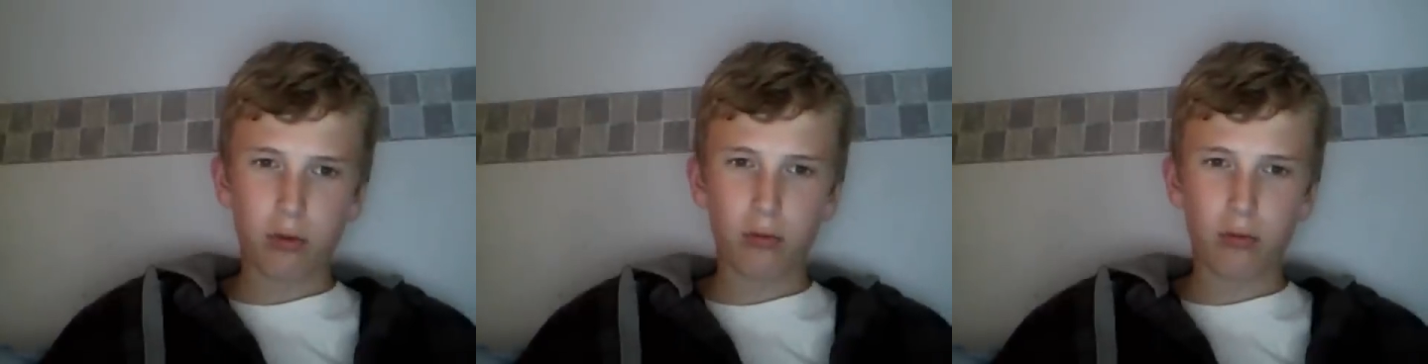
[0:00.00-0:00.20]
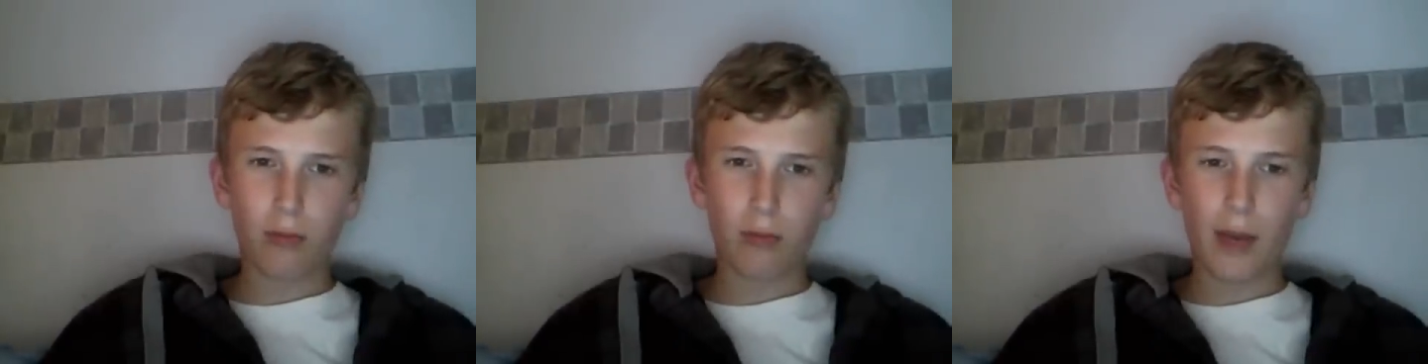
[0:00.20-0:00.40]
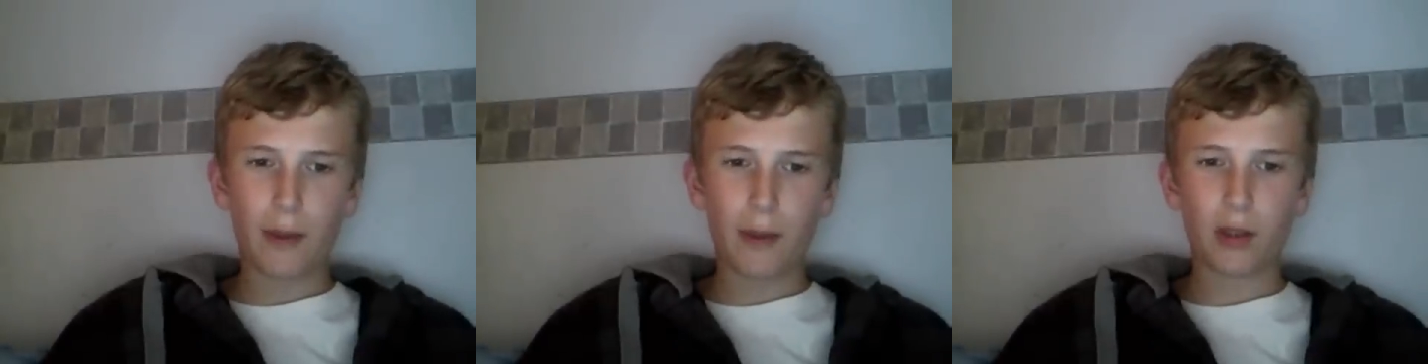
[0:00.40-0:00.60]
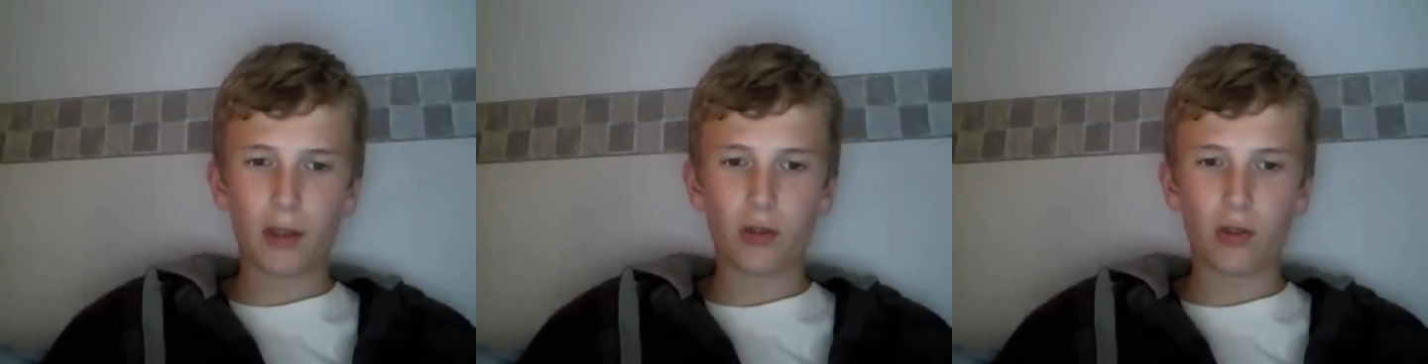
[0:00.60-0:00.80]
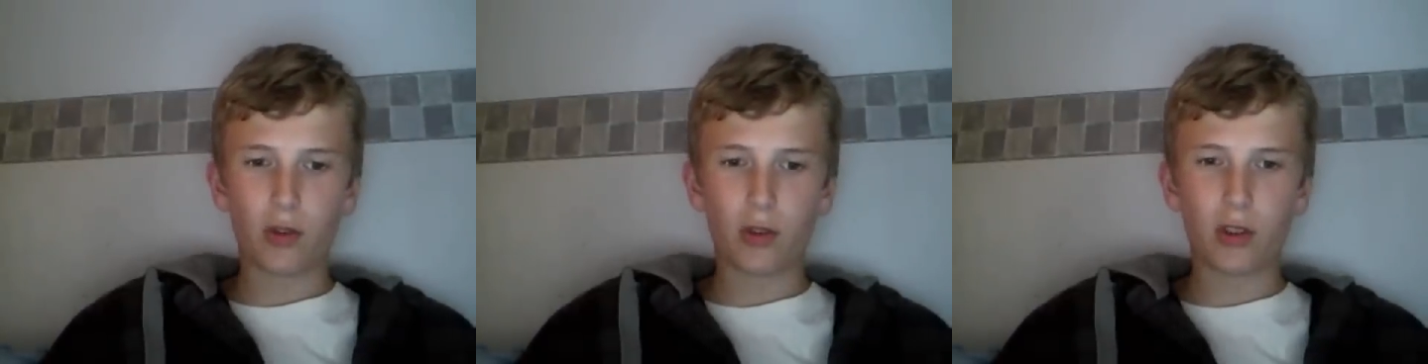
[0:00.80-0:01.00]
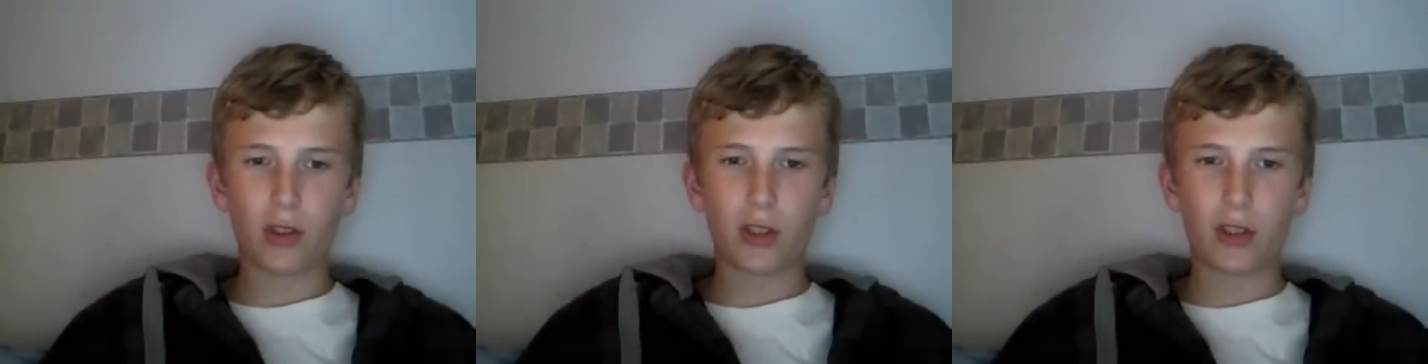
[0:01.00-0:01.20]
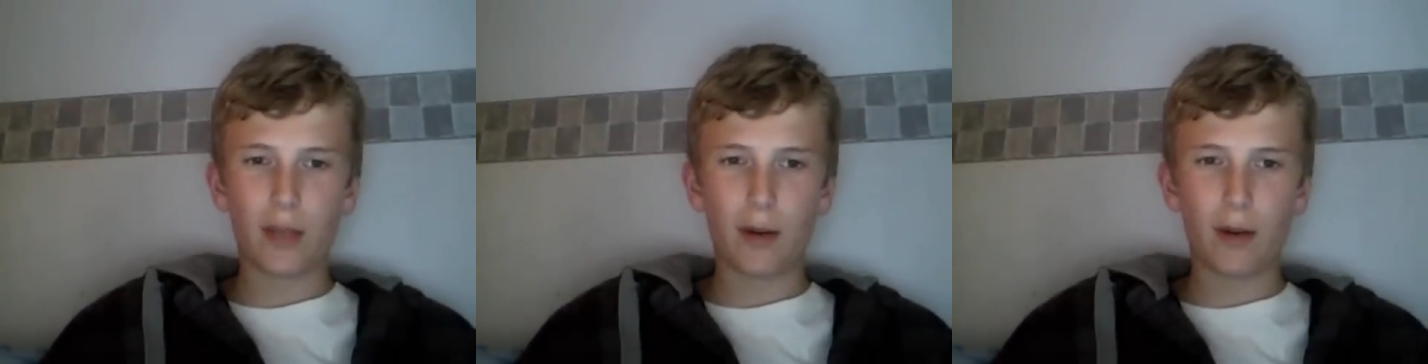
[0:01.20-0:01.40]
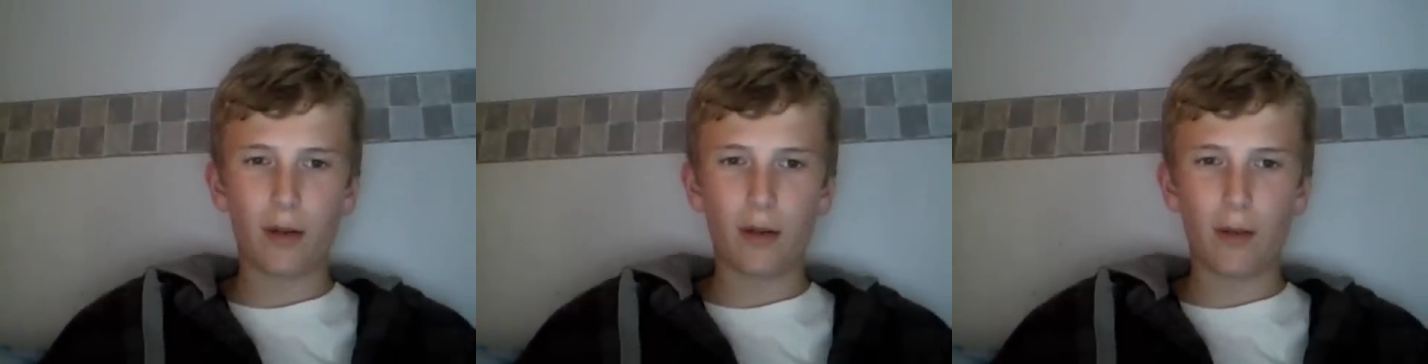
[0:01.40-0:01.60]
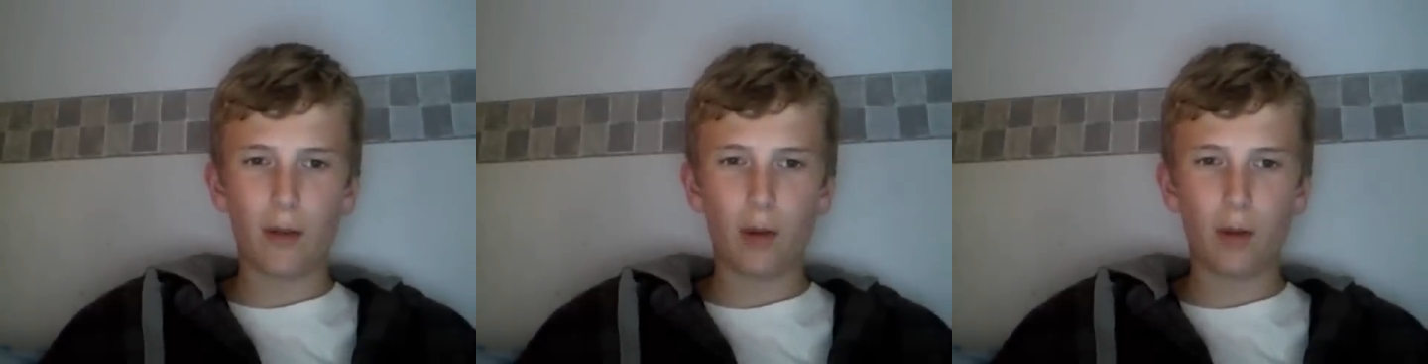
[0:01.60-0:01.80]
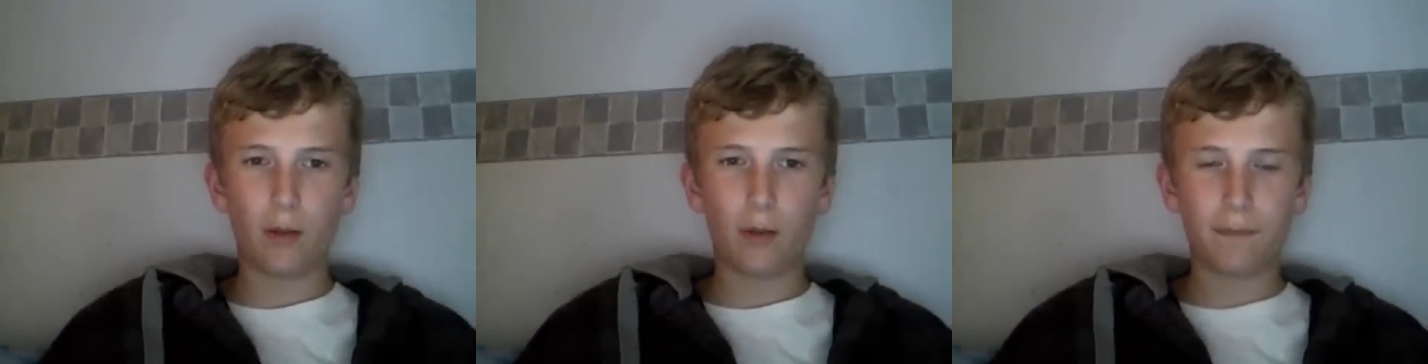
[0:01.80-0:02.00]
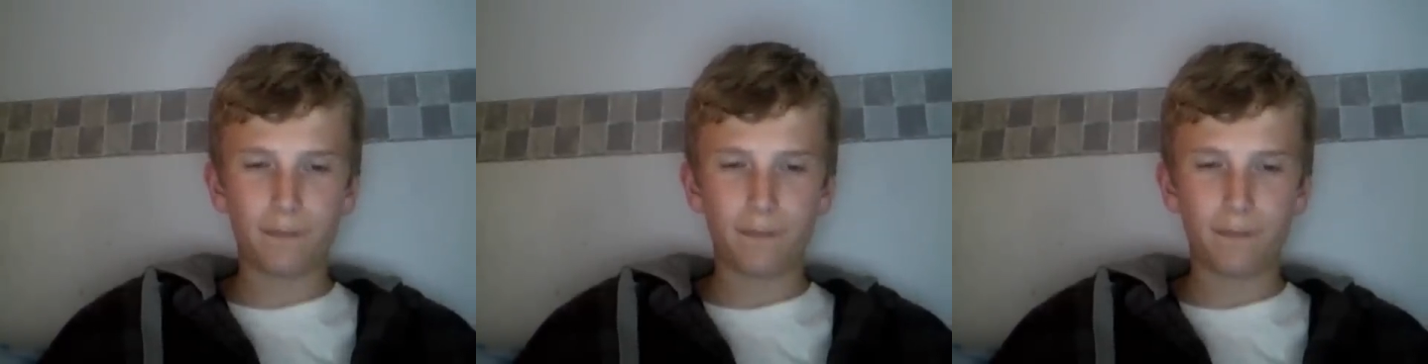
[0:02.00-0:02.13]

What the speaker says: maybe the strongest team out of them lot.